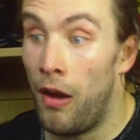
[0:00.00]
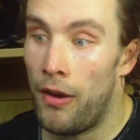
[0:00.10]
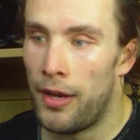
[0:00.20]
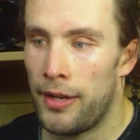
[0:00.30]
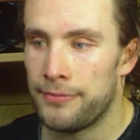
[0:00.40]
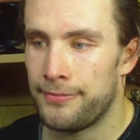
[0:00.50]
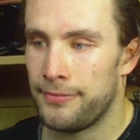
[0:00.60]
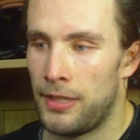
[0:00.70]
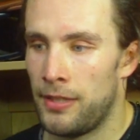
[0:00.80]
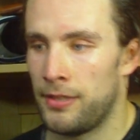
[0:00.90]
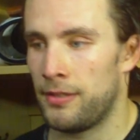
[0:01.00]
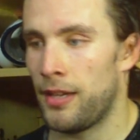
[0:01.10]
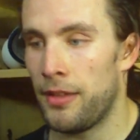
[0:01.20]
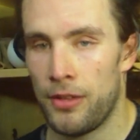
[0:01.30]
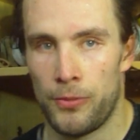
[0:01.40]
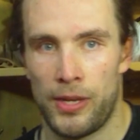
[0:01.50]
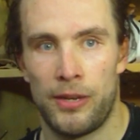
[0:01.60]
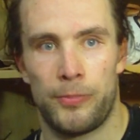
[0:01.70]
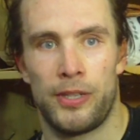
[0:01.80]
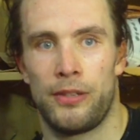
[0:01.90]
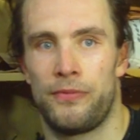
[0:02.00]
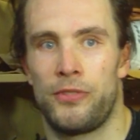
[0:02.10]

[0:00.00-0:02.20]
I thought we had a pretty good